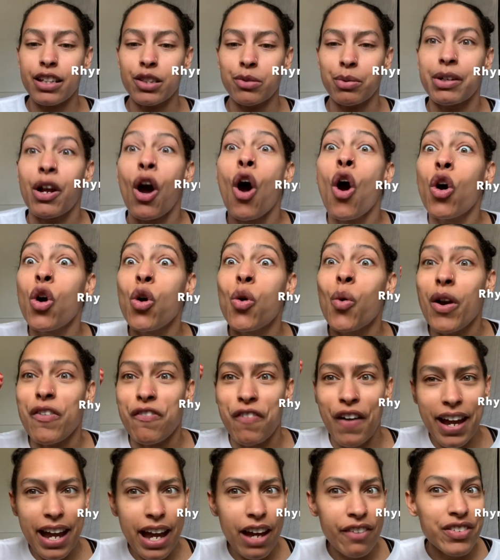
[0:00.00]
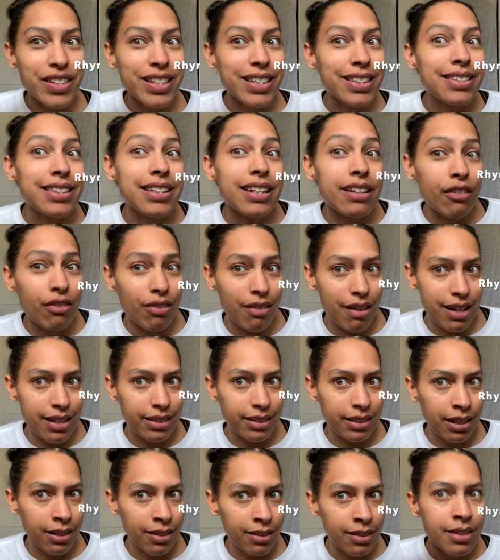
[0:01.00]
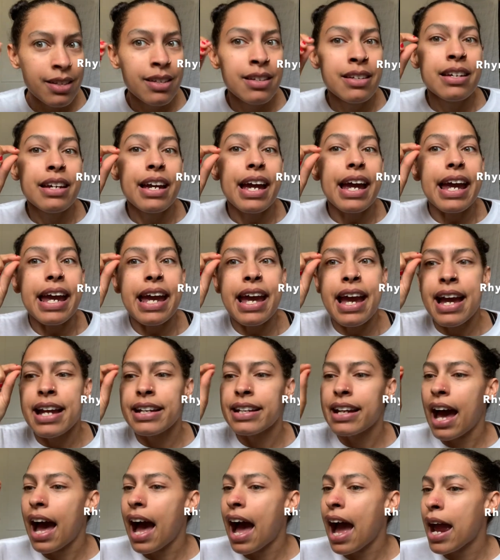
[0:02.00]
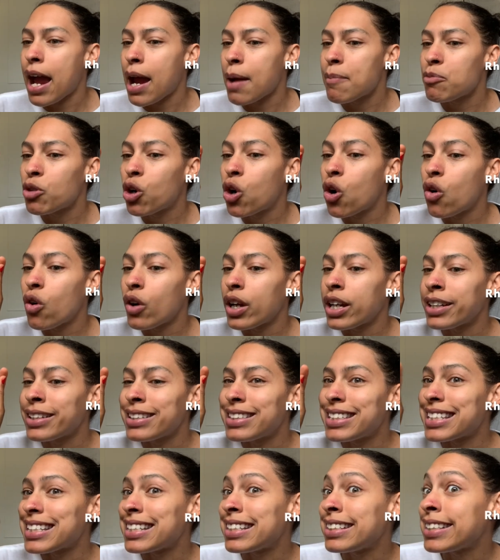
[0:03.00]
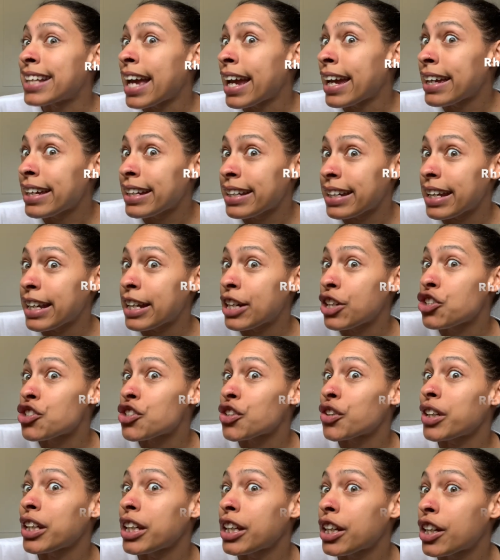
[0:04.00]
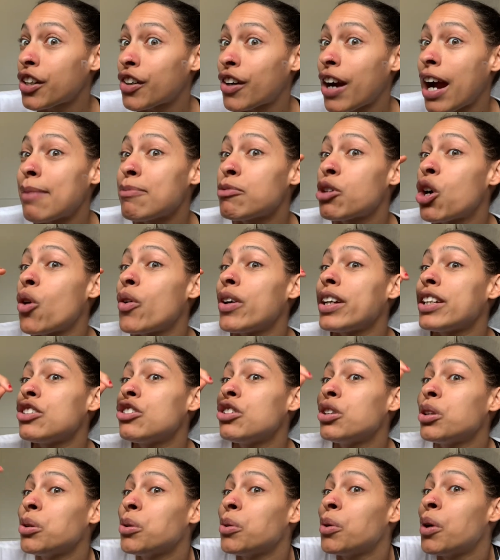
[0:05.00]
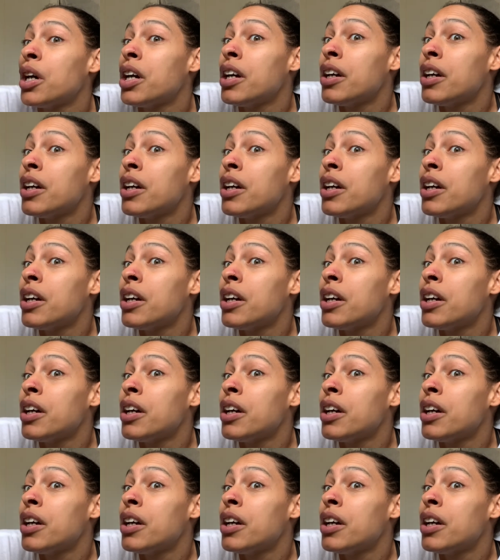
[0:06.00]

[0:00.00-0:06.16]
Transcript: one, ooh, if I have a secret and I am going to say it in your ear, I'm going to